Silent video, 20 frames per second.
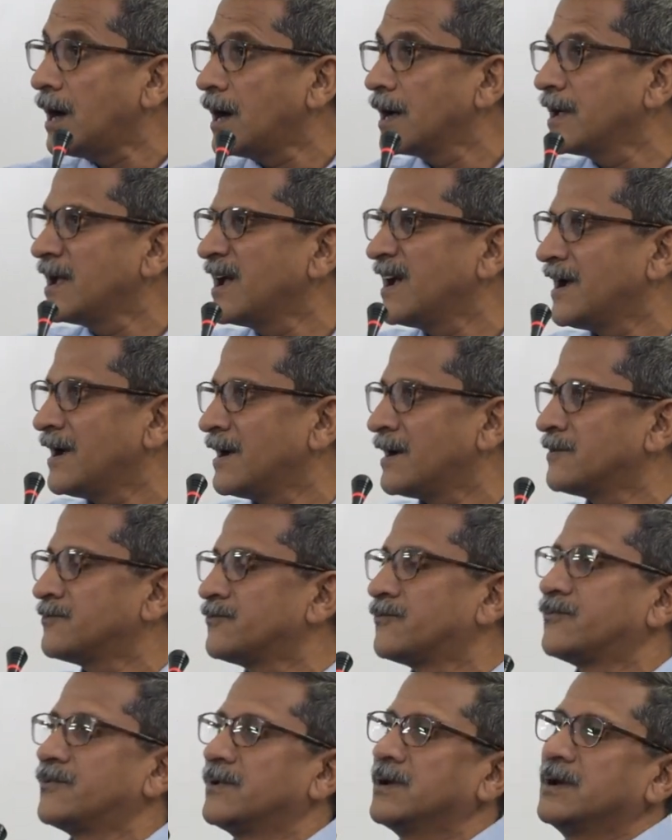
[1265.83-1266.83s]
I
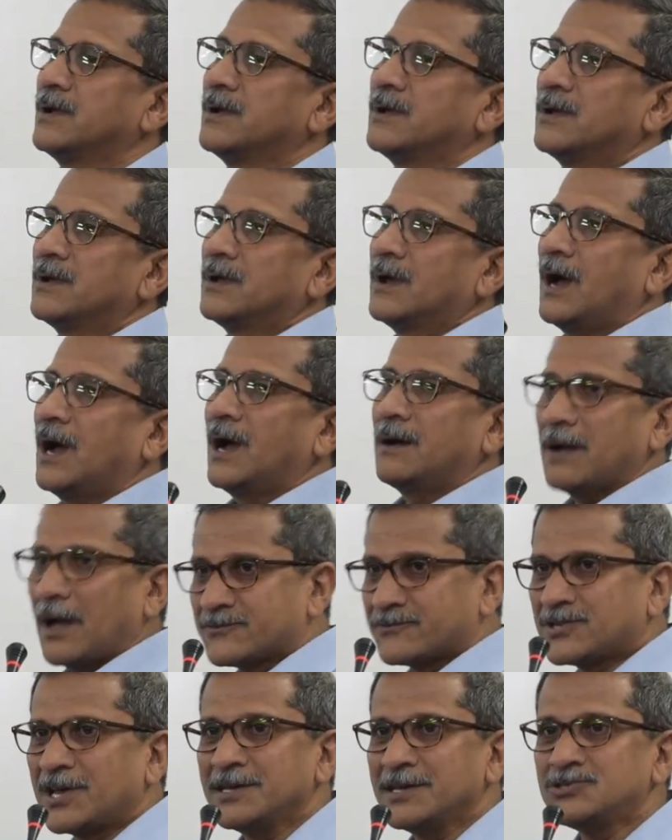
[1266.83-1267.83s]
have uh,
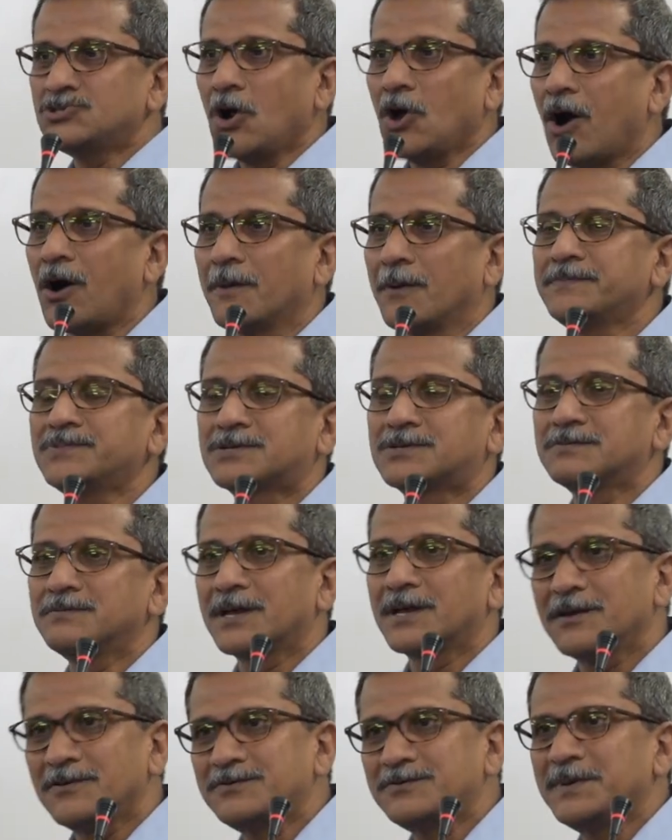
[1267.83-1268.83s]
I've changed jobs,
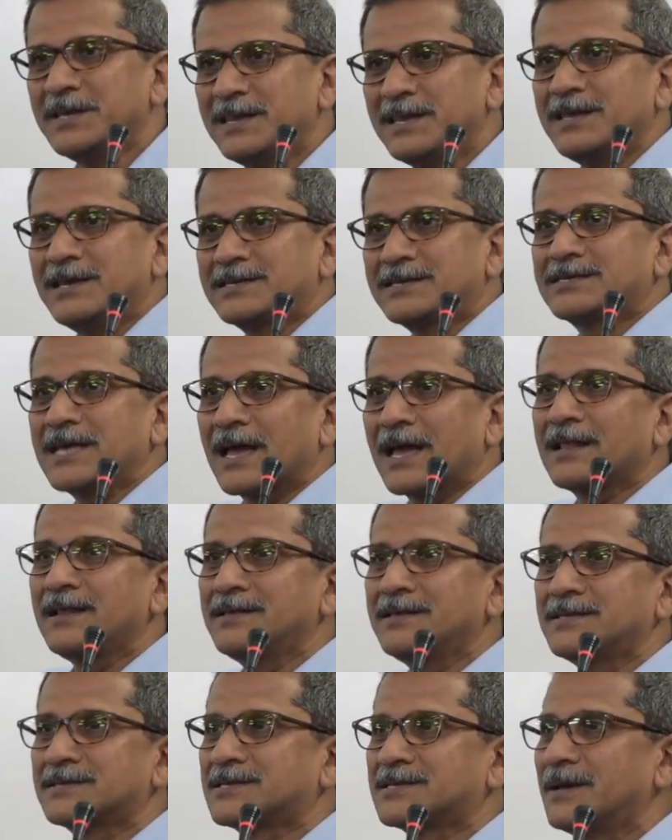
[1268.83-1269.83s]
but it's been
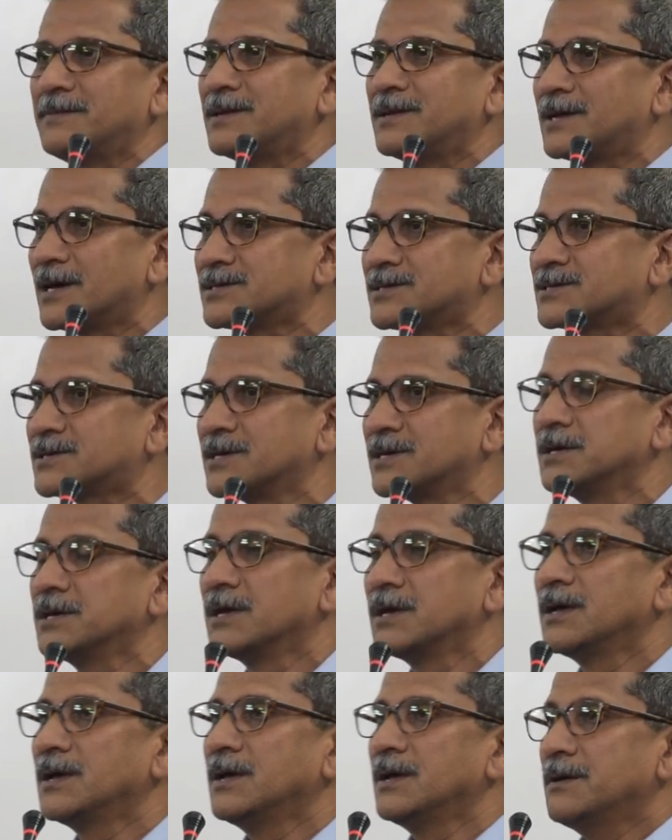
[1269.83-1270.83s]
exactly in the same industry.
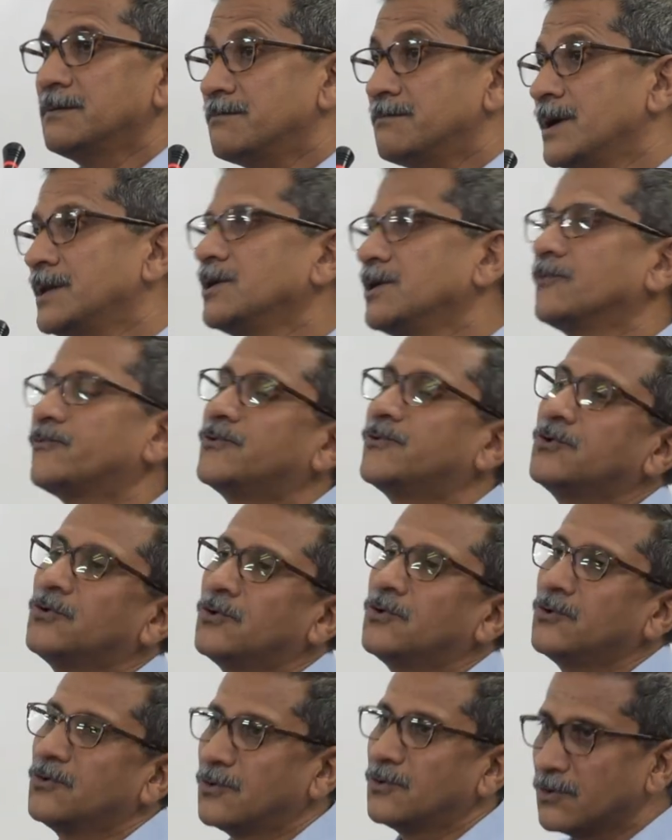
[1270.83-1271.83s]
Many of
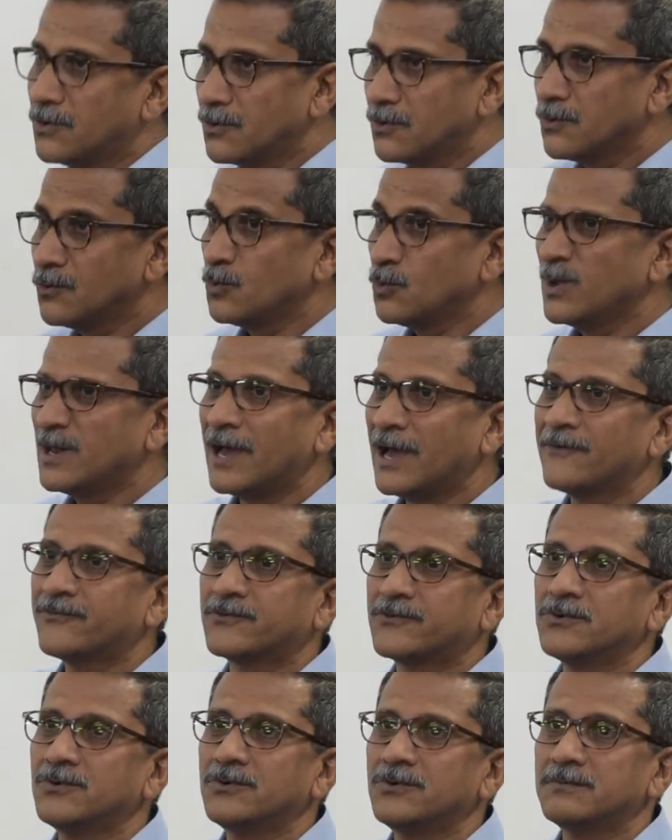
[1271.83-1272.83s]
you will
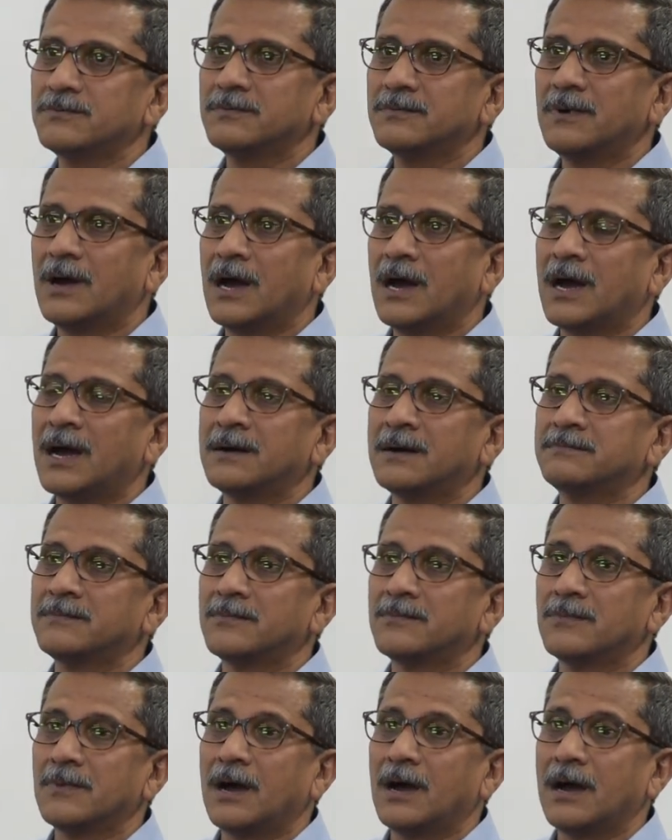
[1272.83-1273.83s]
have to,
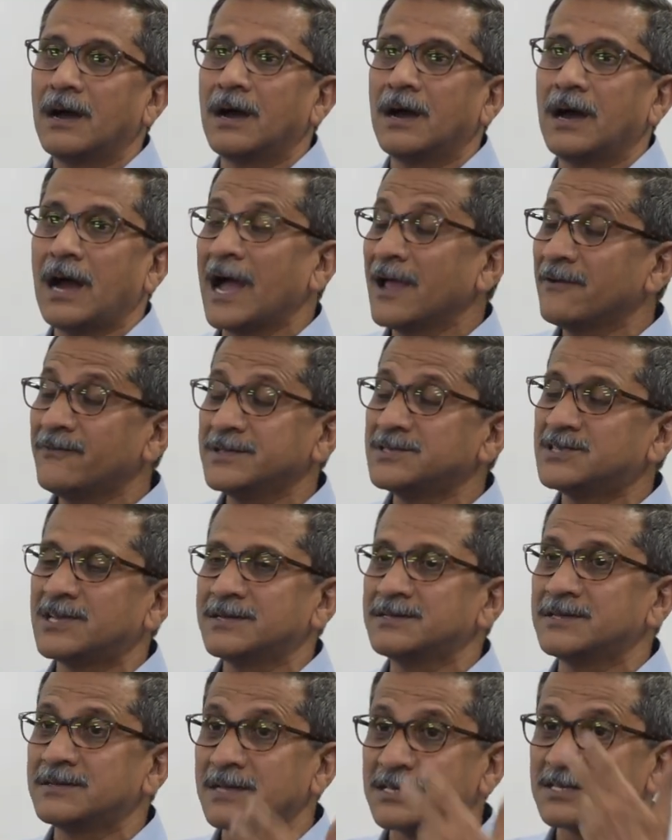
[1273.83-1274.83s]
um, I haven't
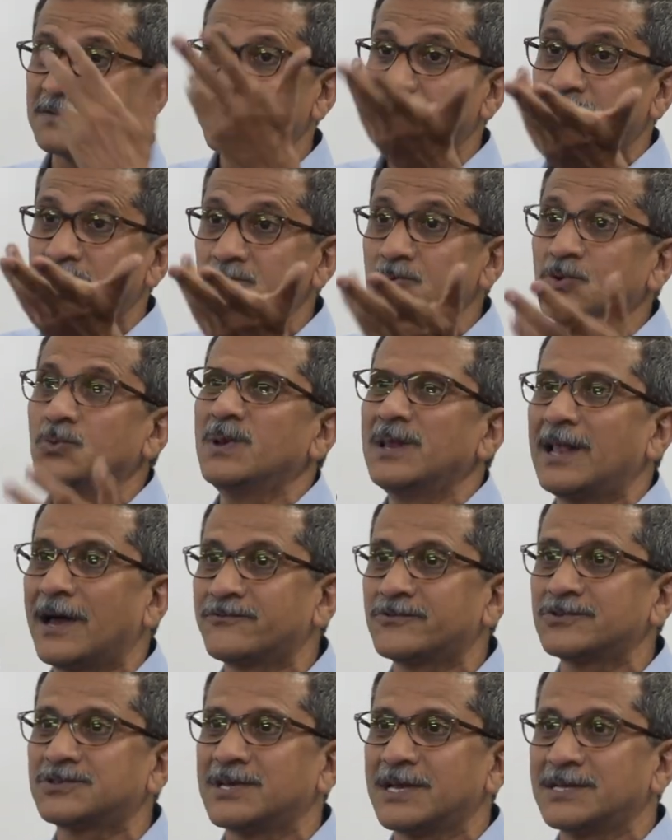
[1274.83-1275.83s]
changed industry, but you will
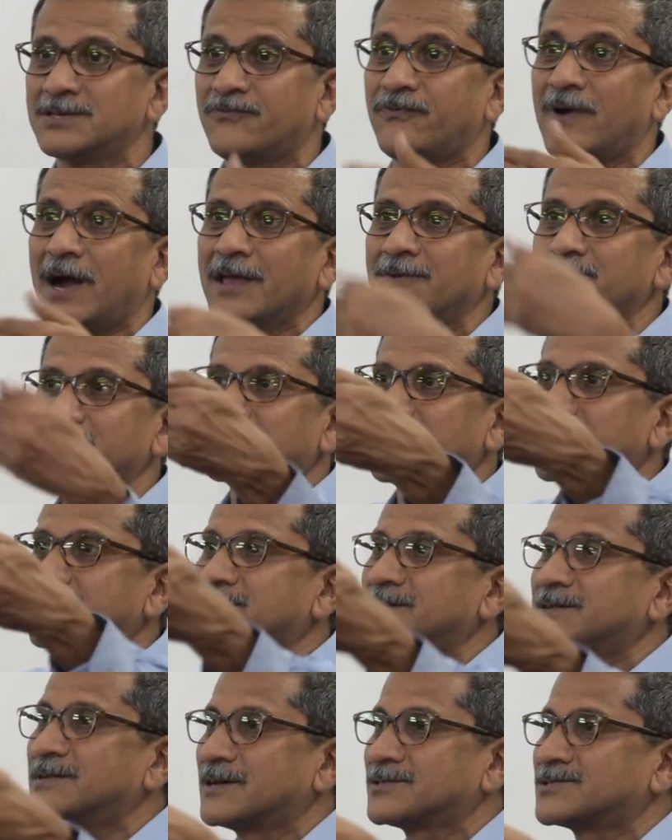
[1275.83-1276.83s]
have to change five or
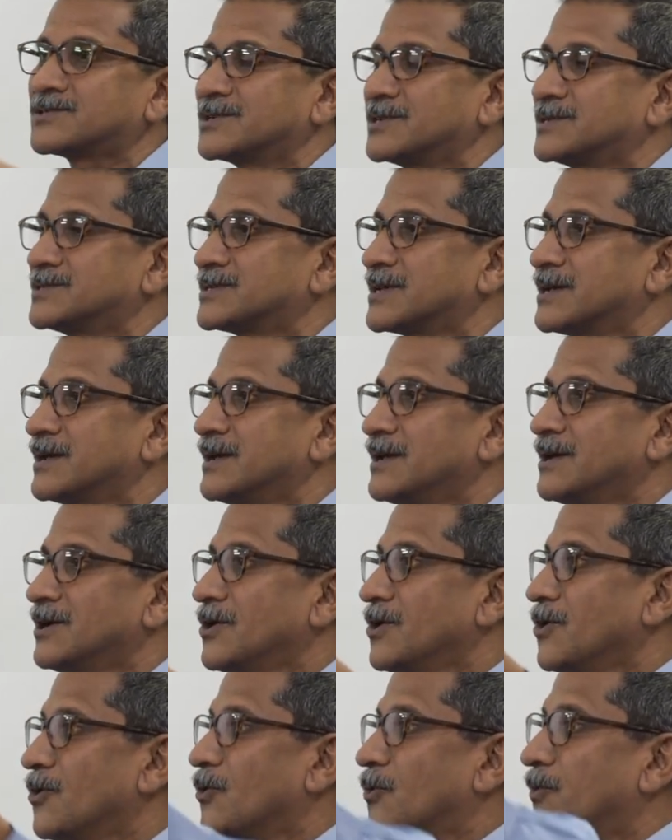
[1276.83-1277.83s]
six industries
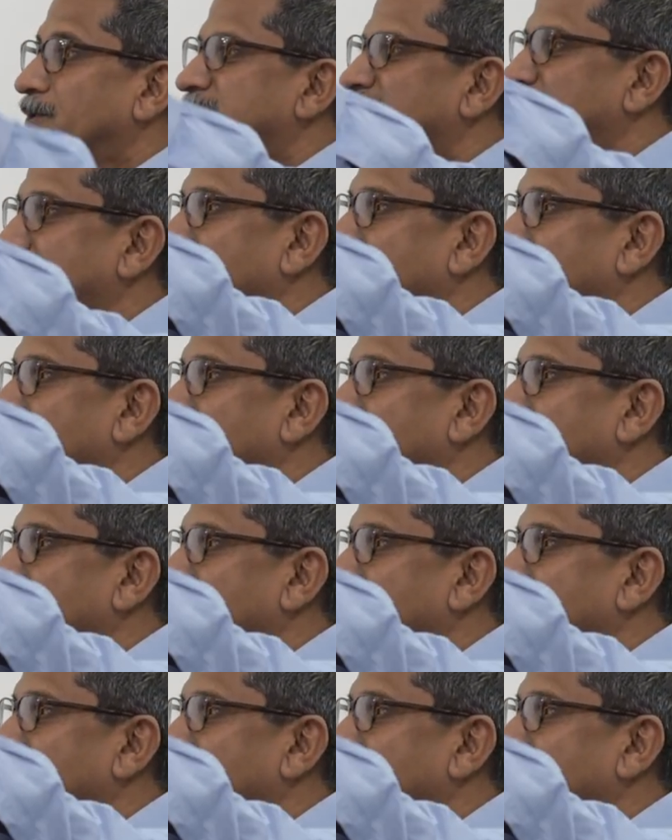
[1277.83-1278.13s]
over